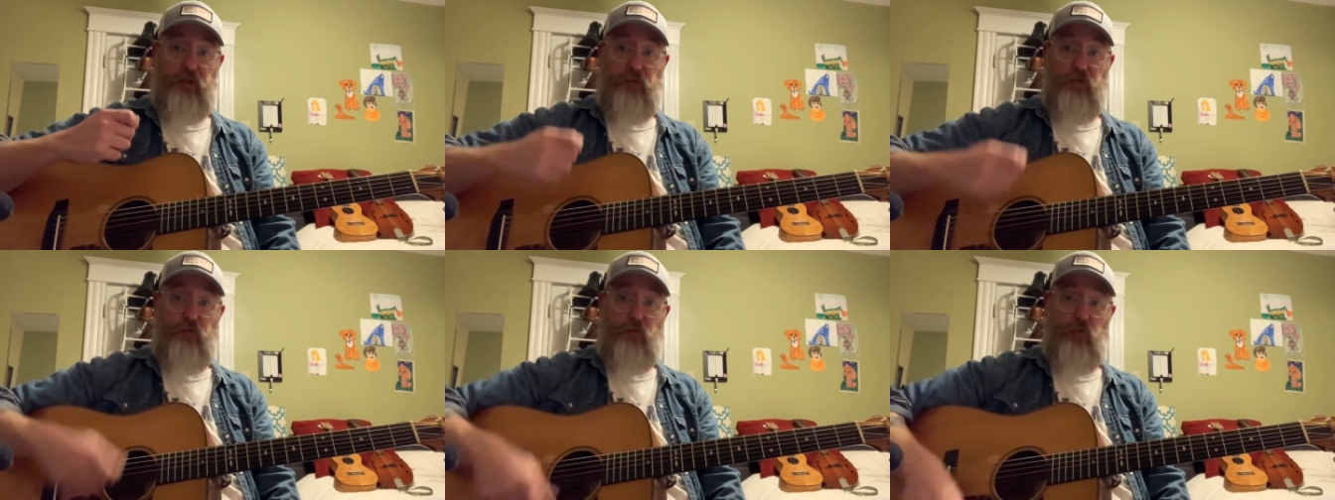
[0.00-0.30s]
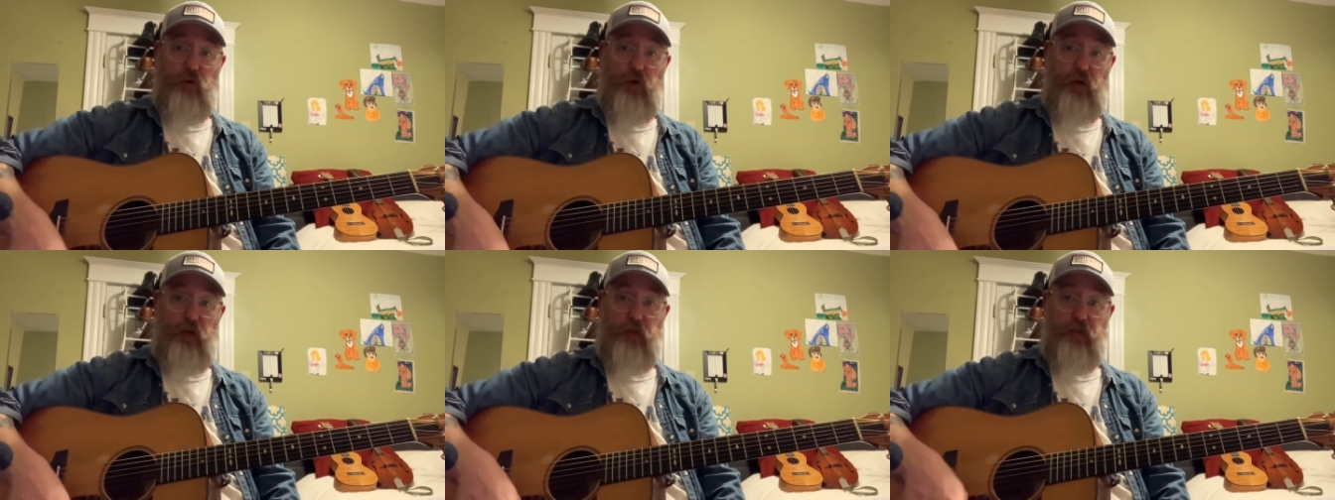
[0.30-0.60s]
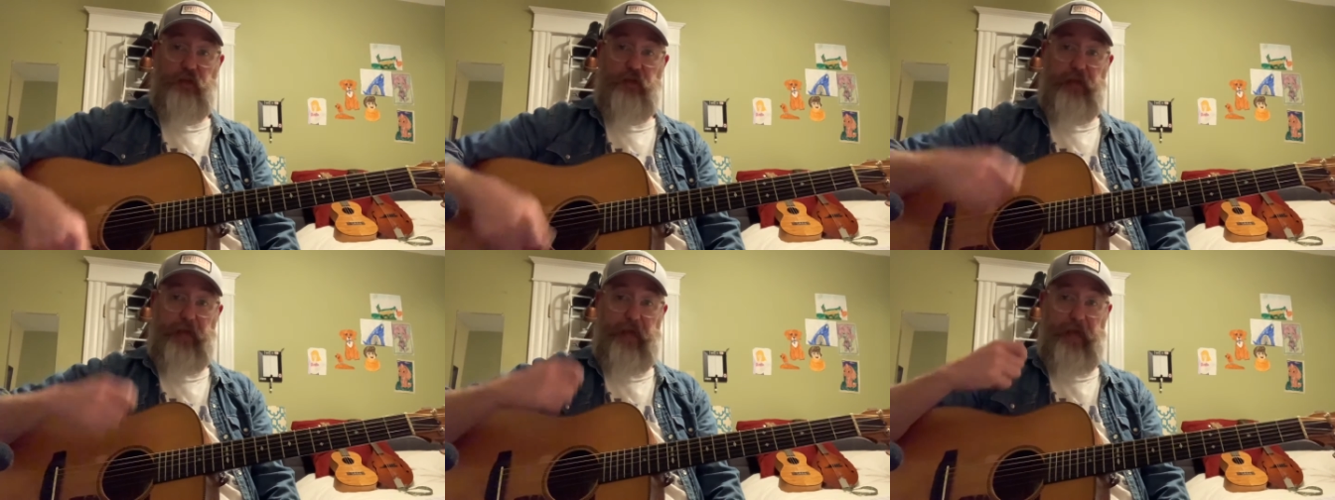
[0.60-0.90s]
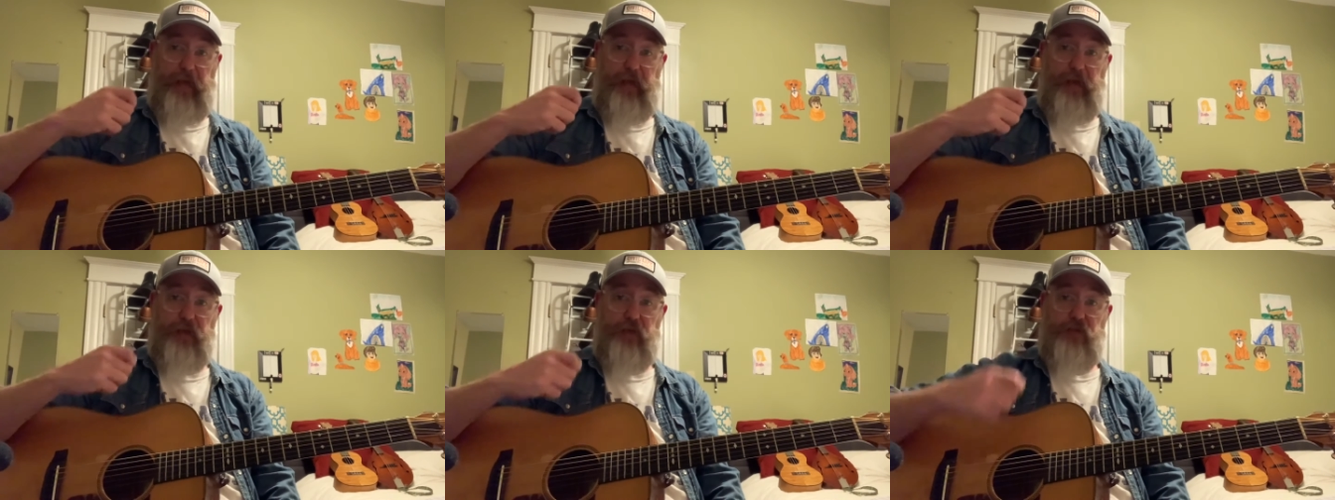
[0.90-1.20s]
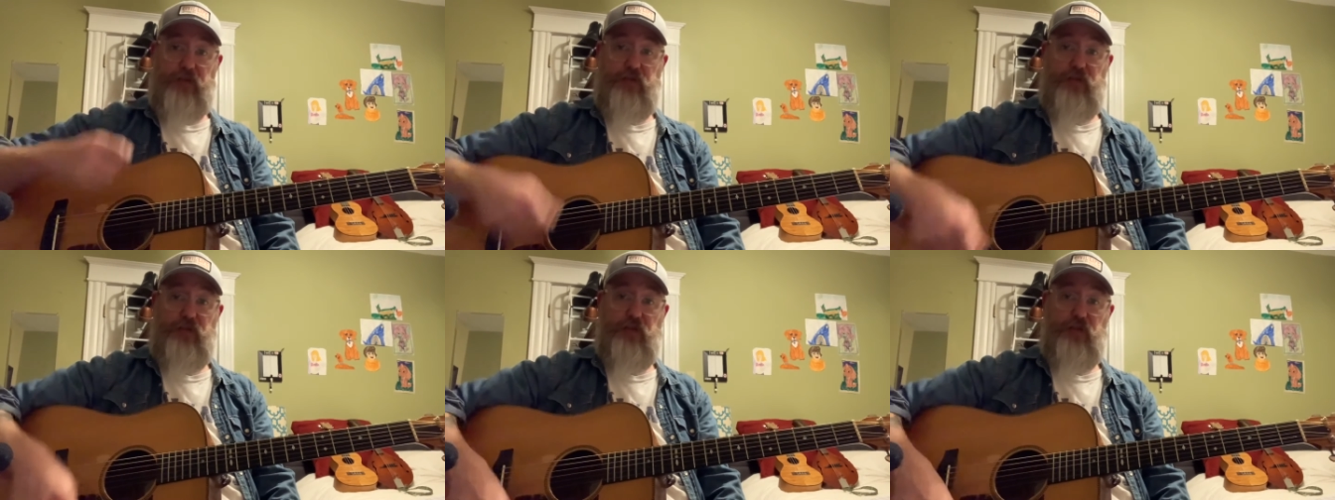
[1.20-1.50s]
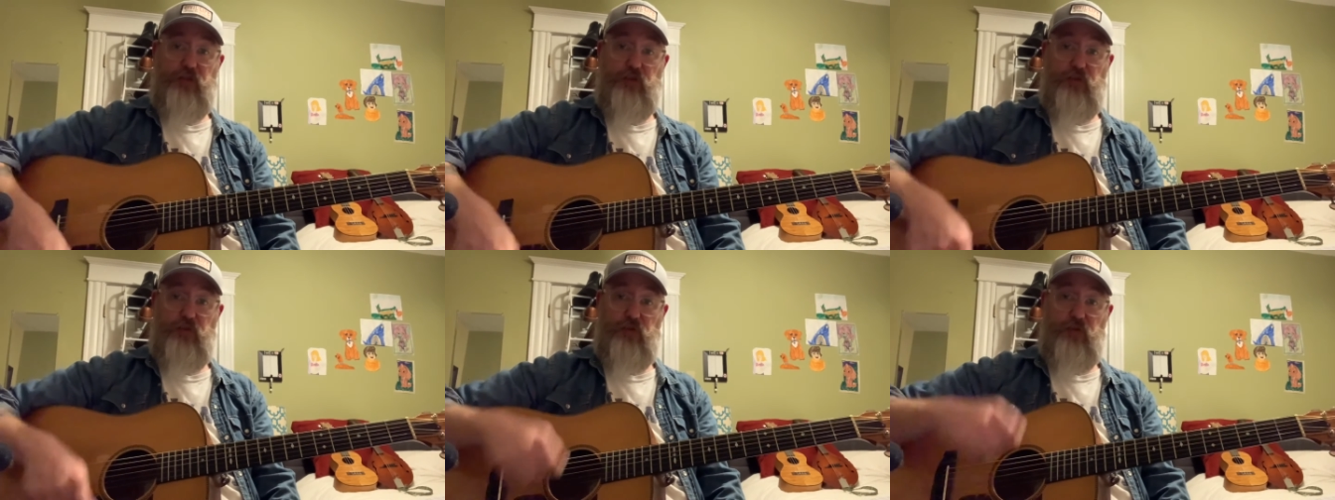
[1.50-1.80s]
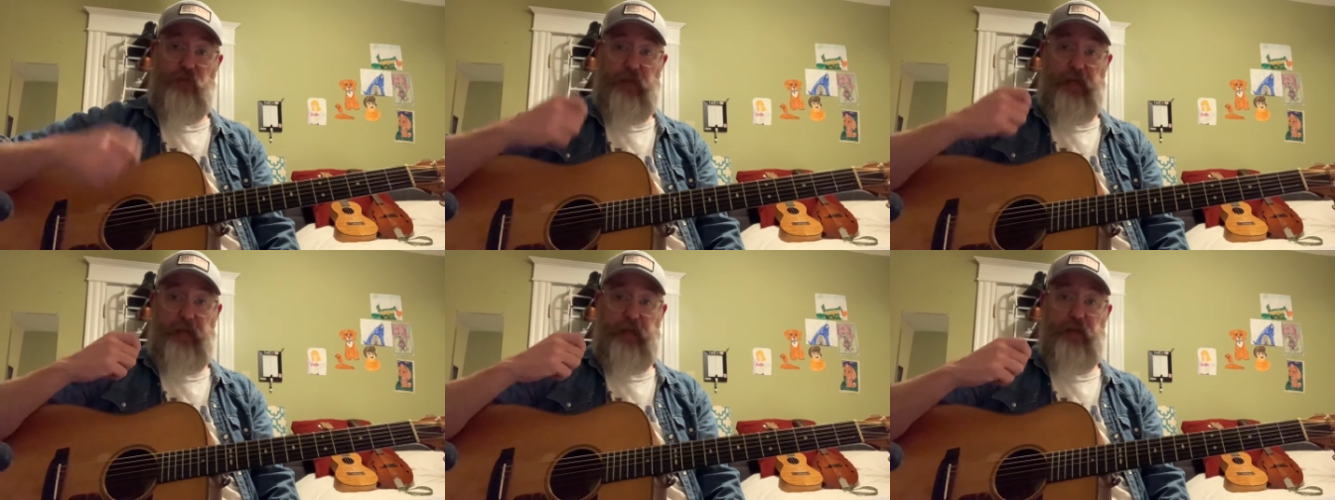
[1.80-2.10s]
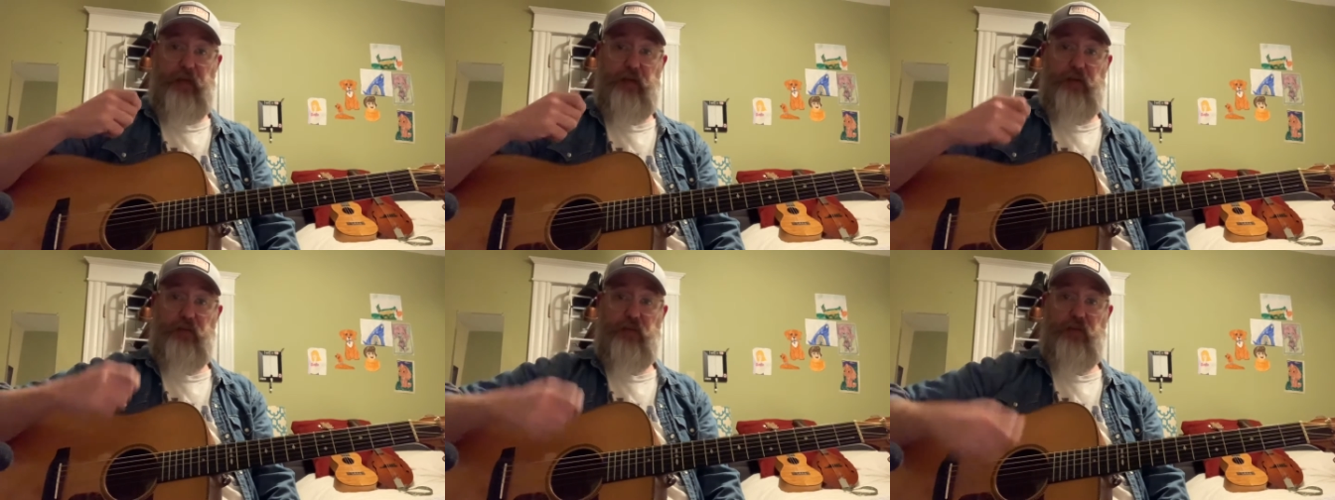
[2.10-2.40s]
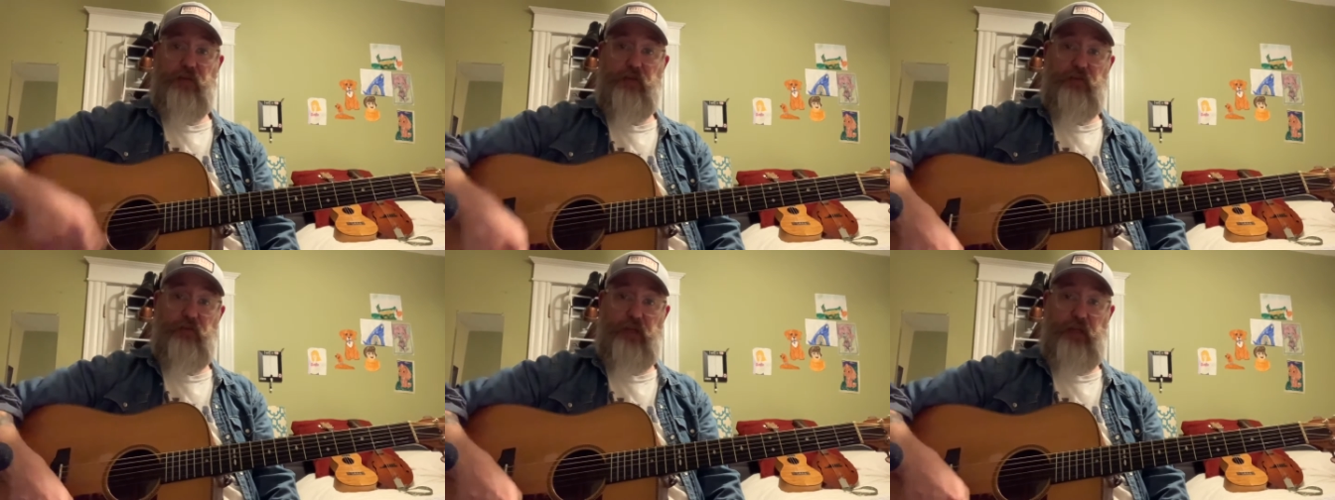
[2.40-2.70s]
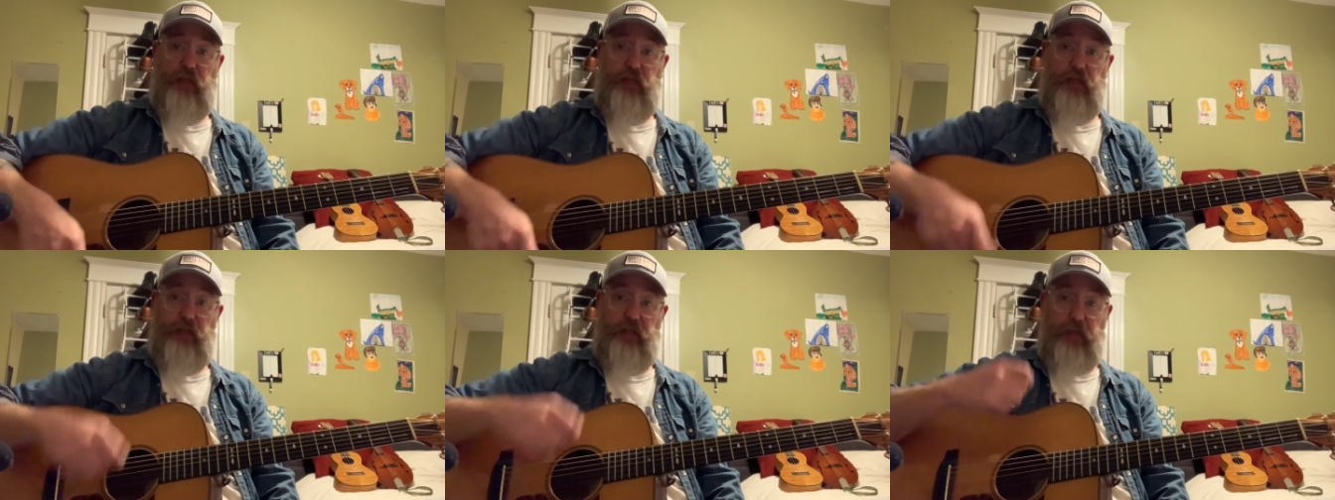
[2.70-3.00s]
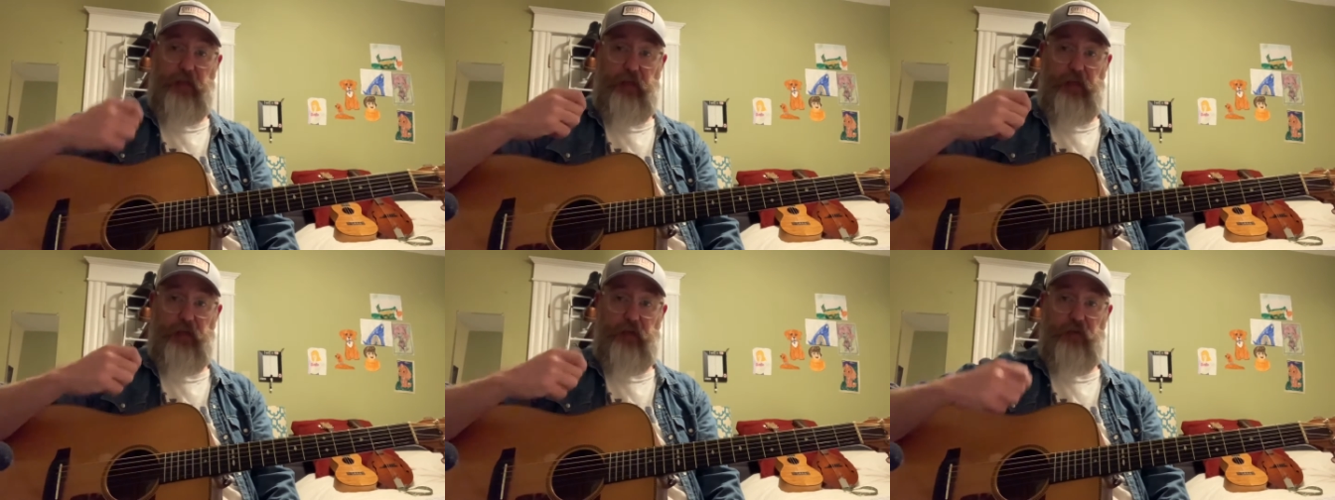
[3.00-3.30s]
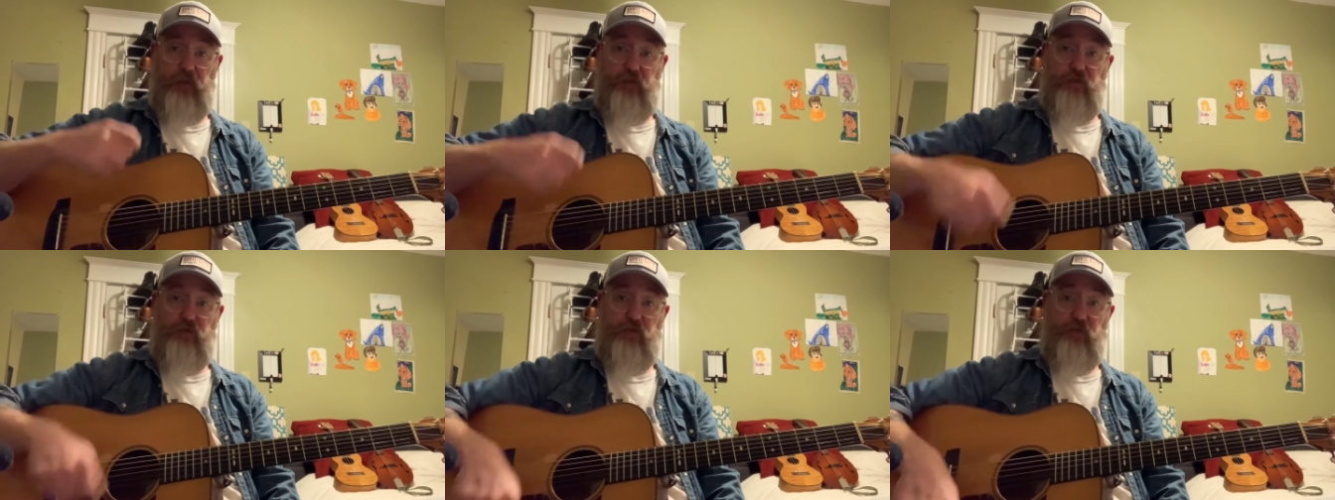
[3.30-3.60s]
1 and 2 and 3 and